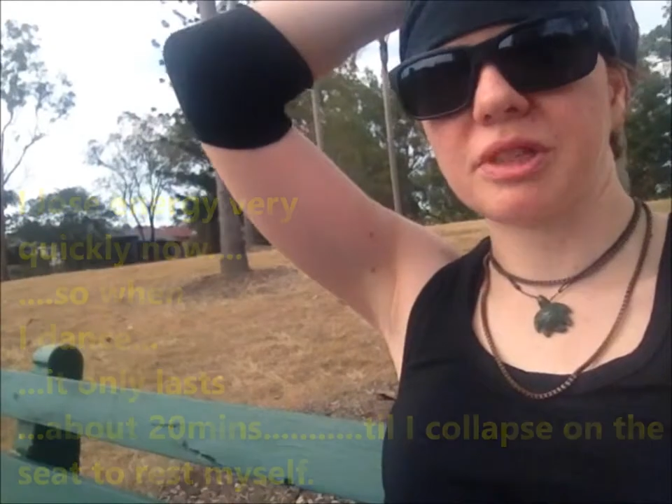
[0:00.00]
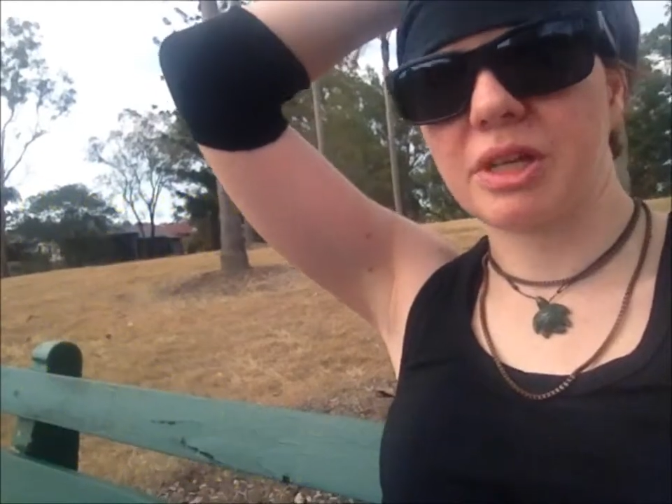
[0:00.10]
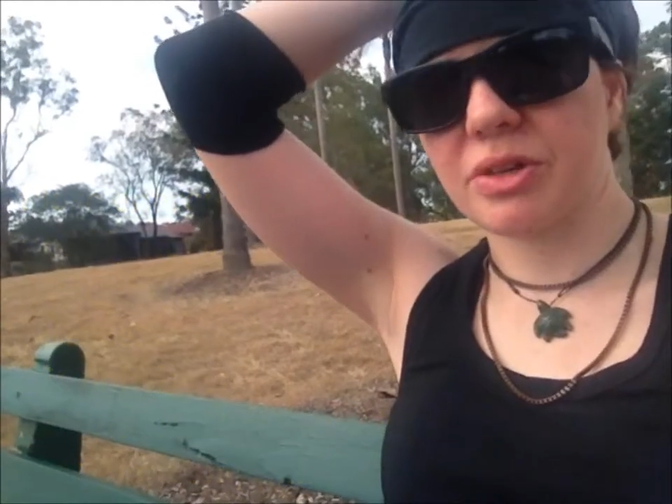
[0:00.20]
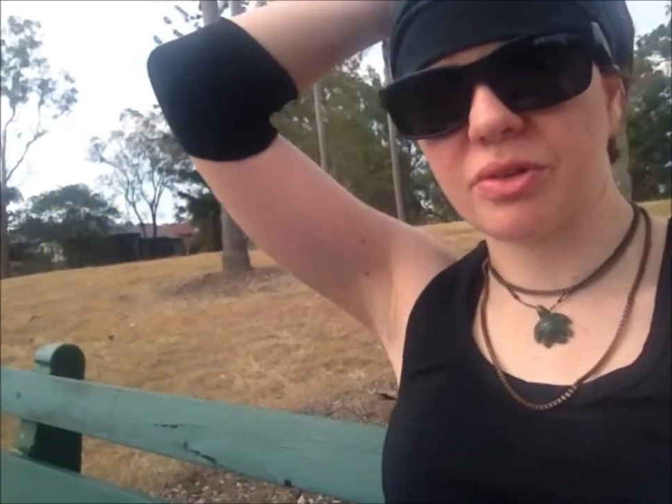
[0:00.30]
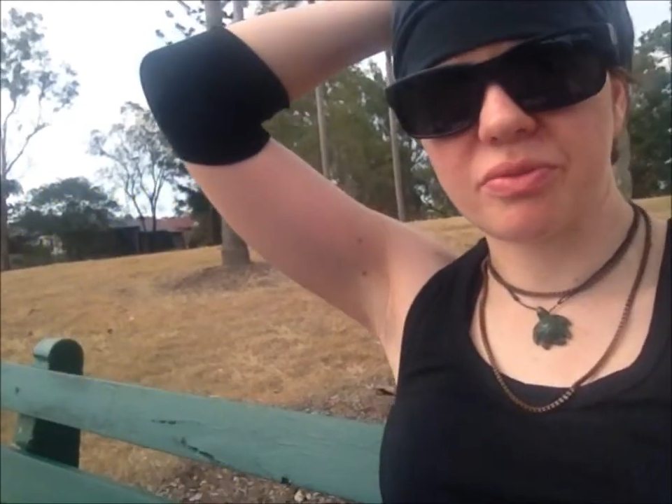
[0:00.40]
I
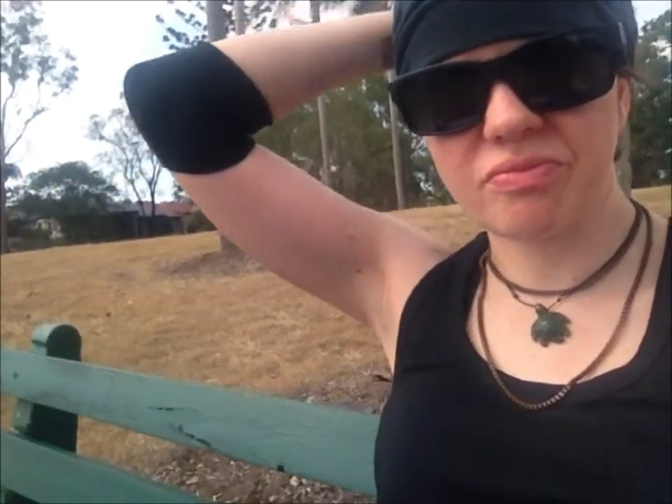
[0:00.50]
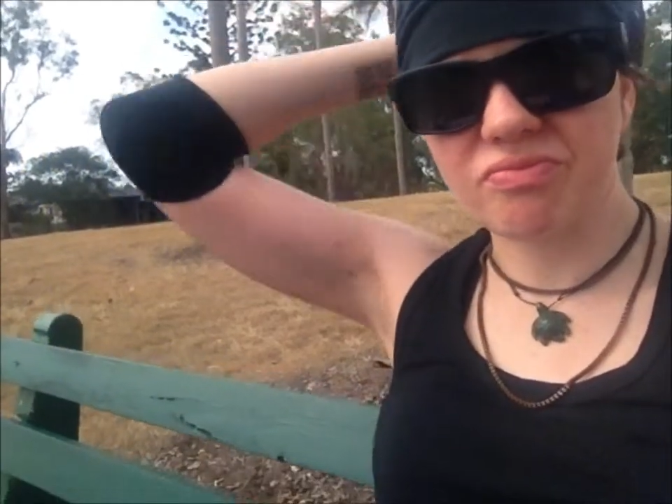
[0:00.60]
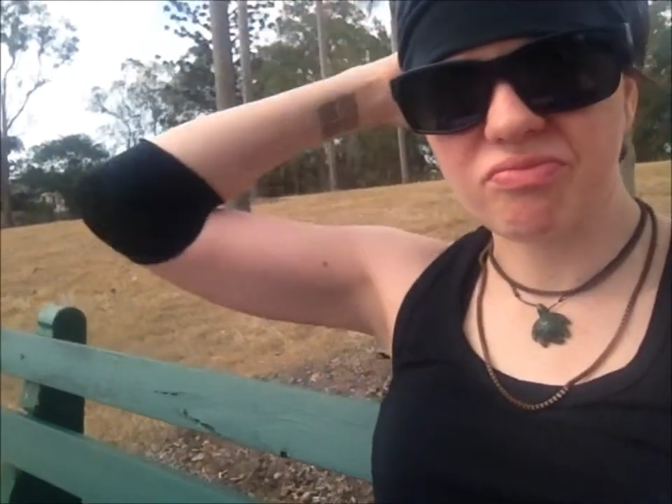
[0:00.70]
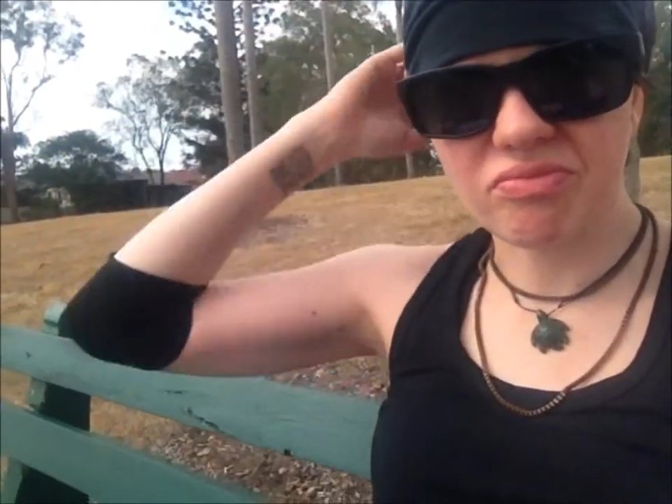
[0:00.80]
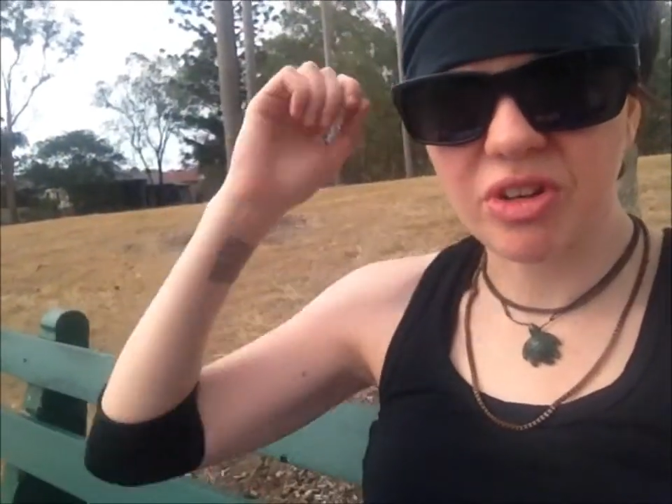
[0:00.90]
don't
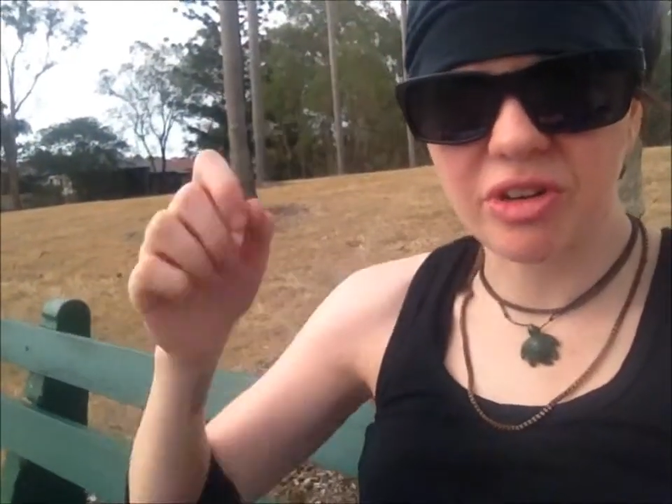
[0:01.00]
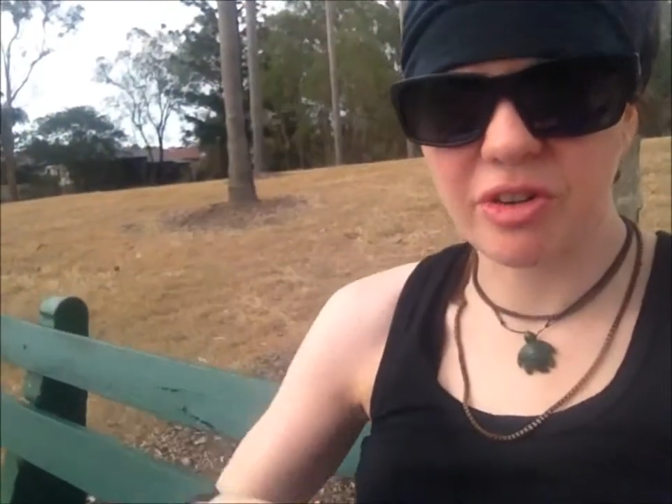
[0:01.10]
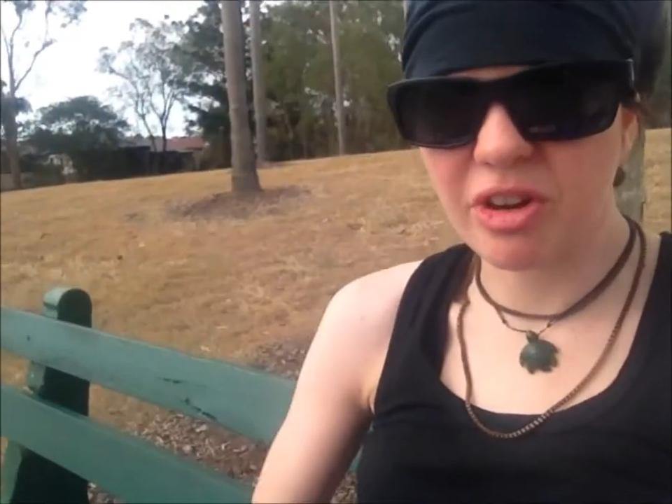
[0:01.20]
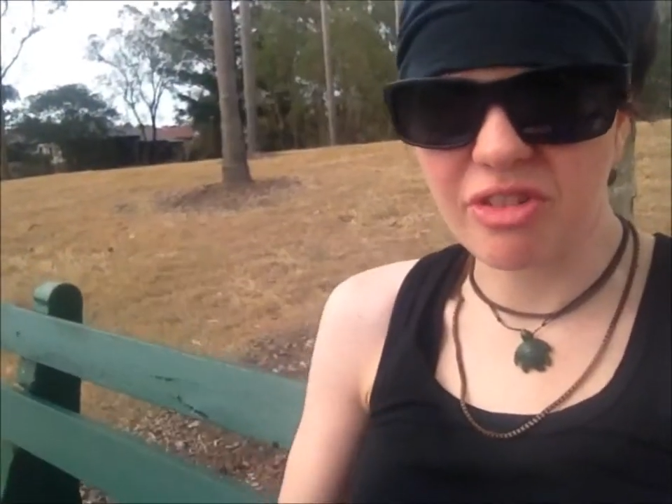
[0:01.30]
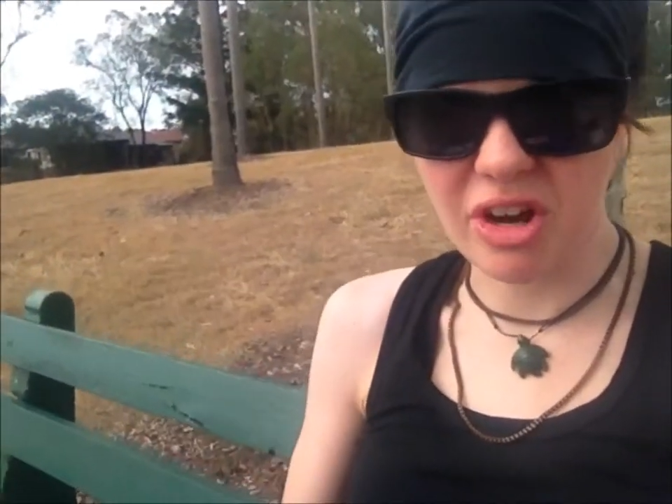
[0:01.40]

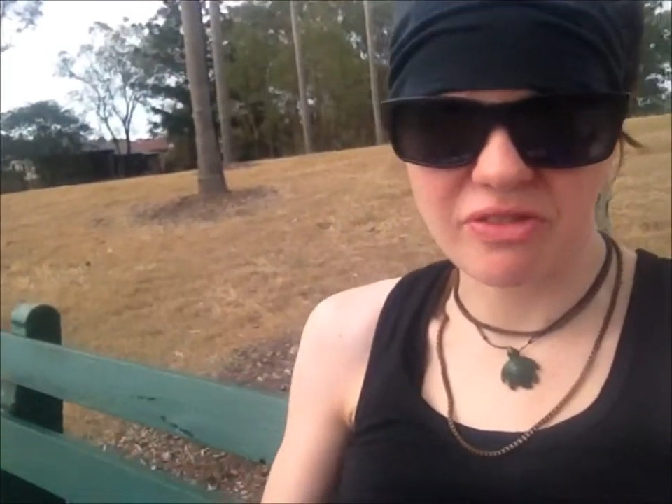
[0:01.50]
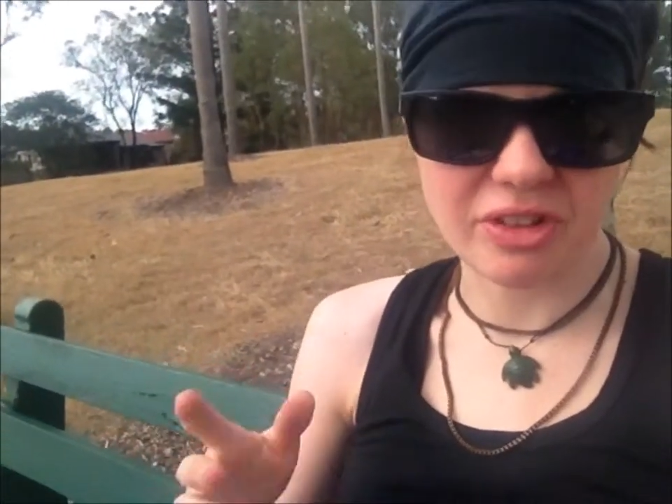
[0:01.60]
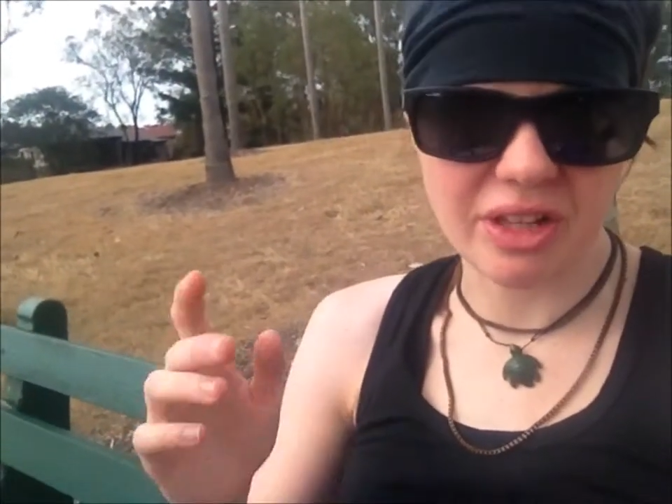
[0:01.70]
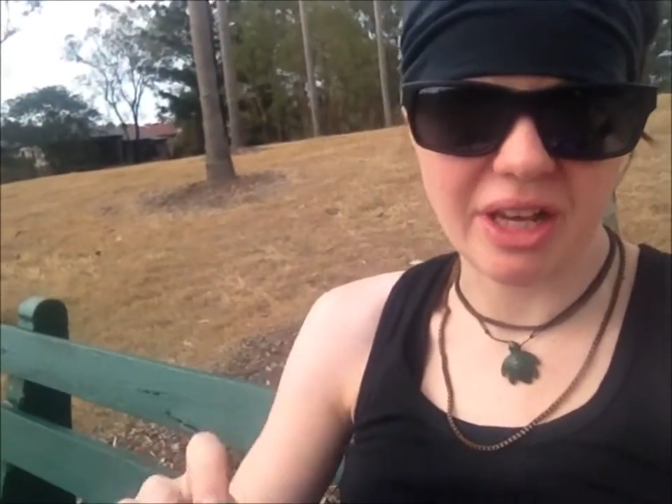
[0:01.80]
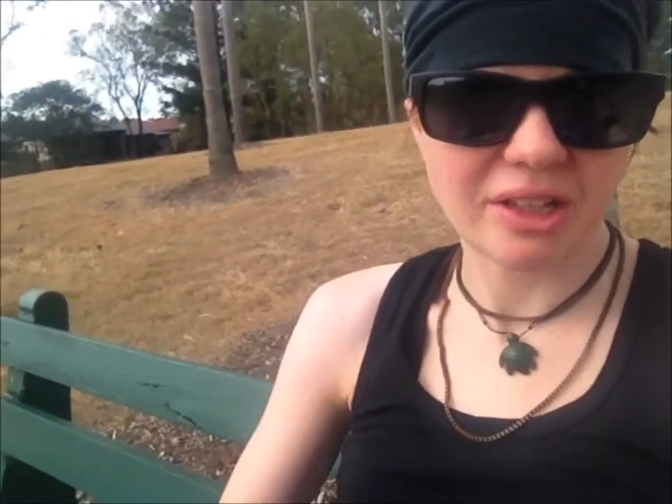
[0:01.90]
know, whenever I
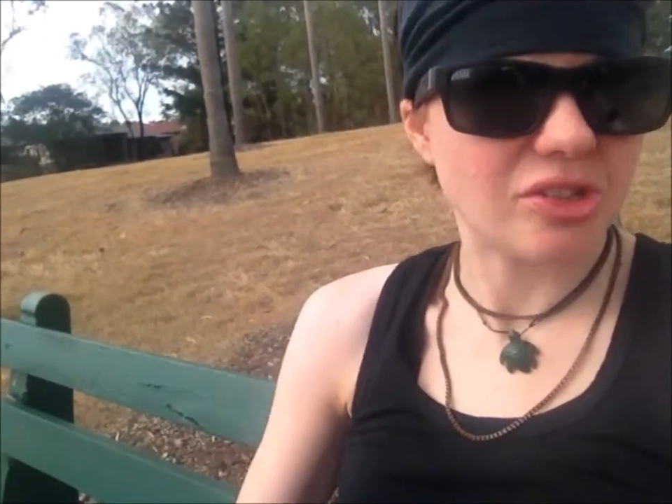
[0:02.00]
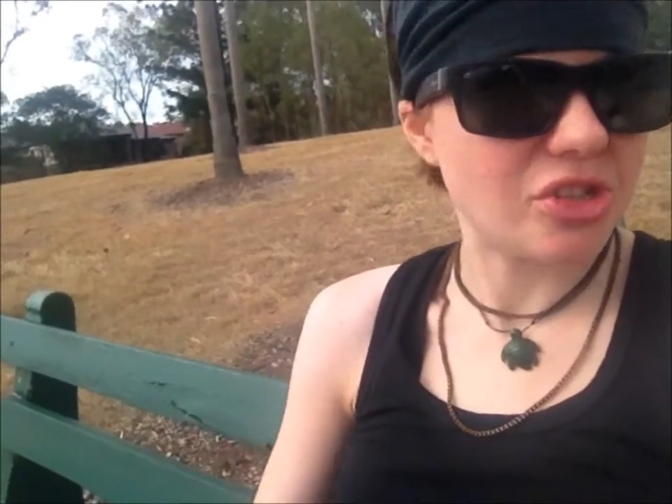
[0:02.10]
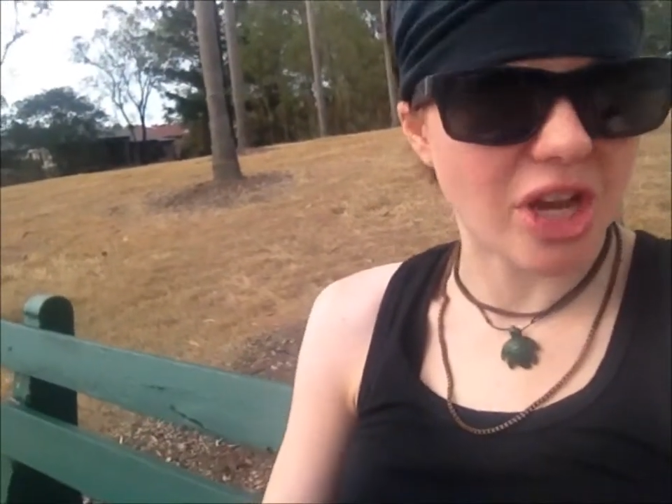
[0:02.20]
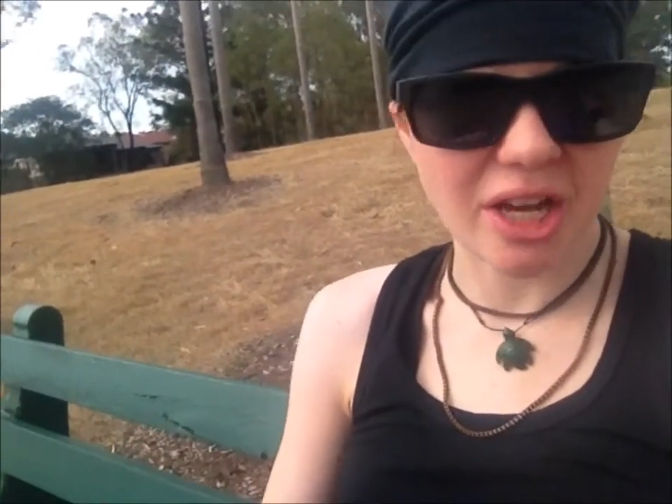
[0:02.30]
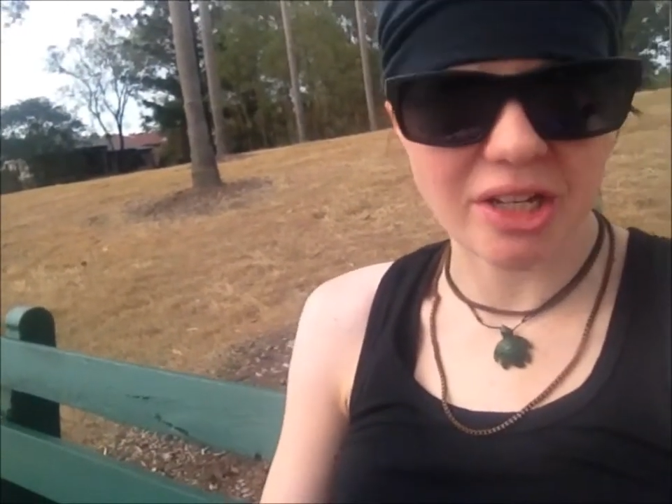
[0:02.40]
feel like
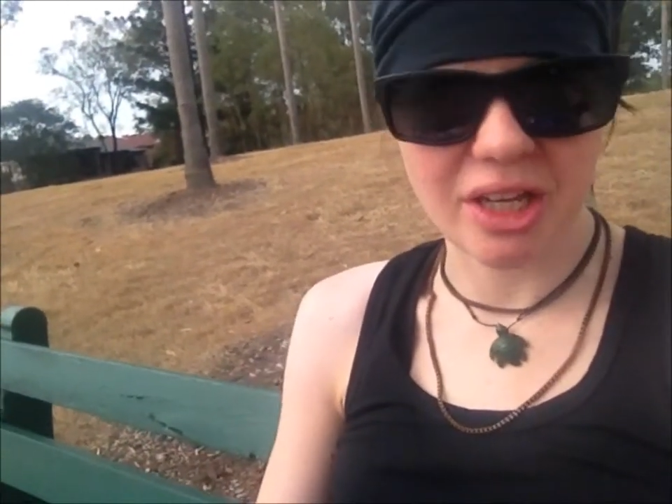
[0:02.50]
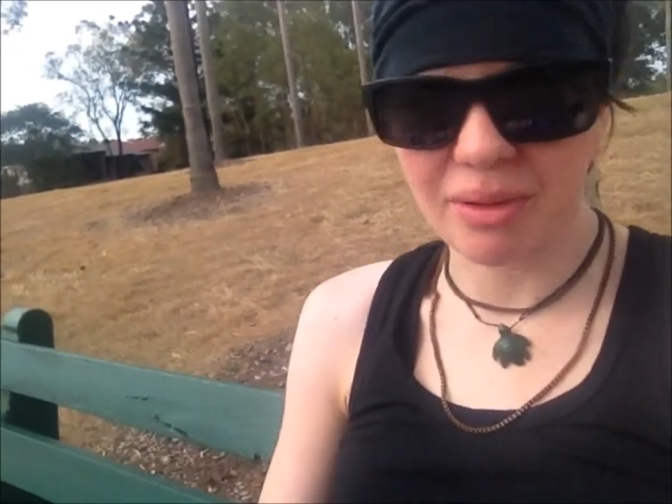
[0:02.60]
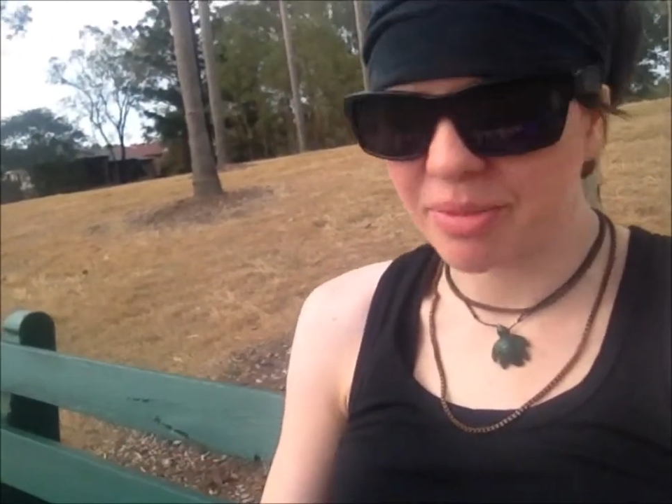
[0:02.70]
chatting again.